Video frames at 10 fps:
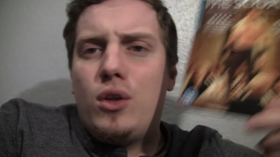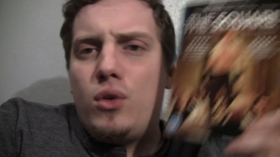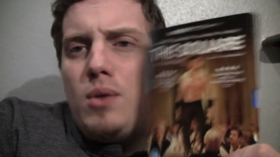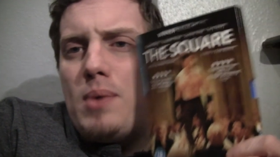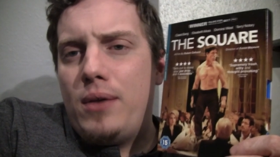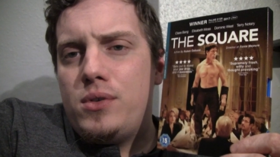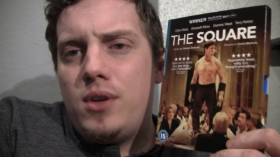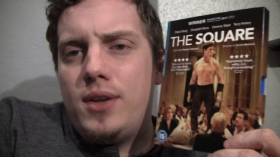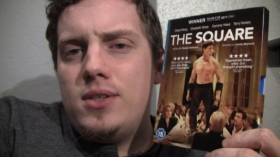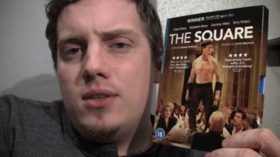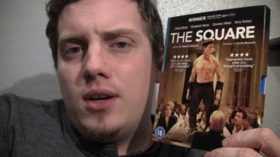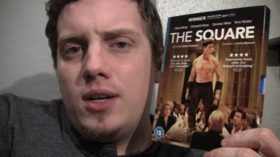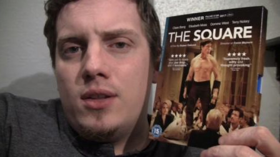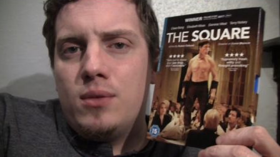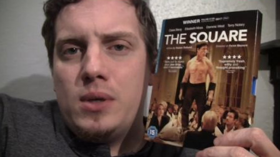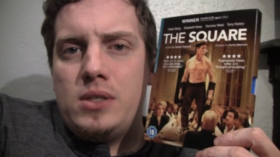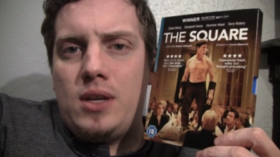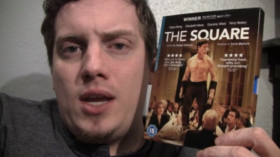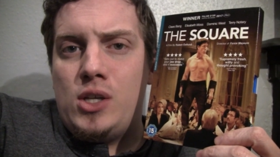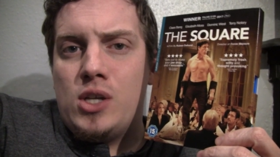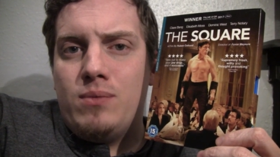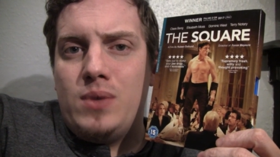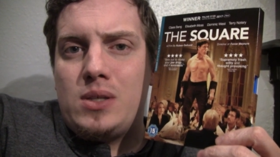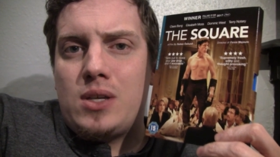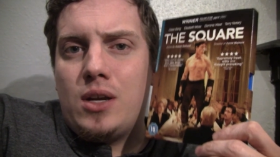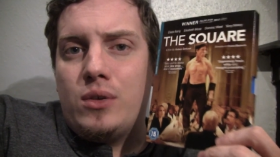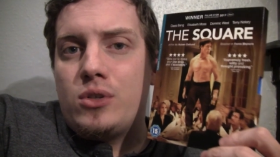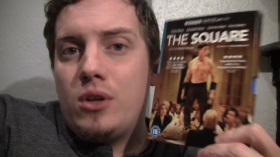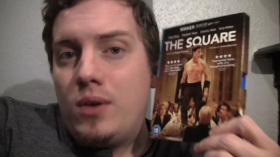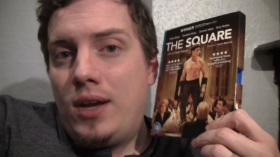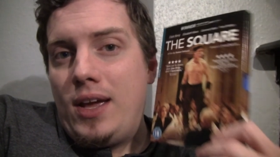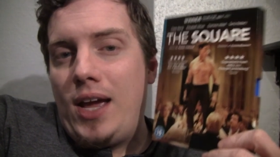three pounds ninety nine in the recent HMV sale. So